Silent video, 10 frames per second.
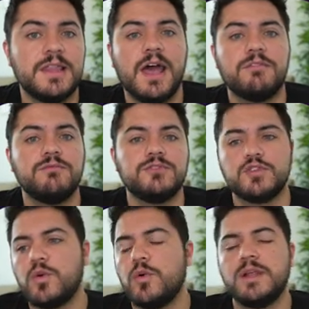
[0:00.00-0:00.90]
that
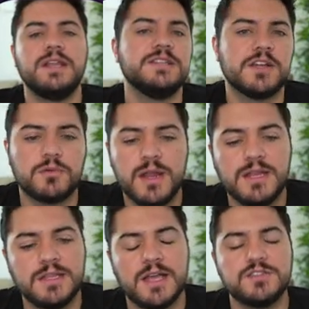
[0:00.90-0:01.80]
tool and
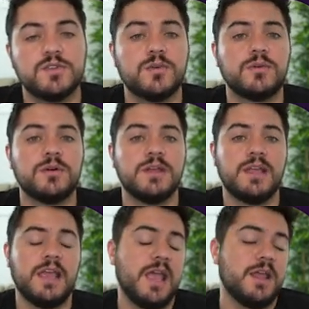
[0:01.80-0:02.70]
integrating that tool
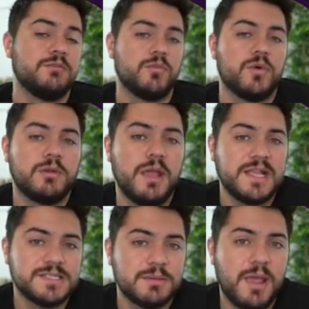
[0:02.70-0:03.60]
and what
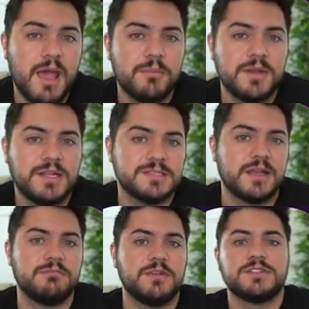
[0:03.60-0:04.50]
ends up happening is
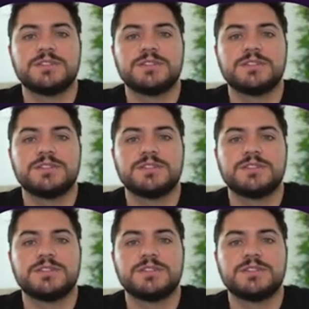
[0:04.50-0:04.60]
that there's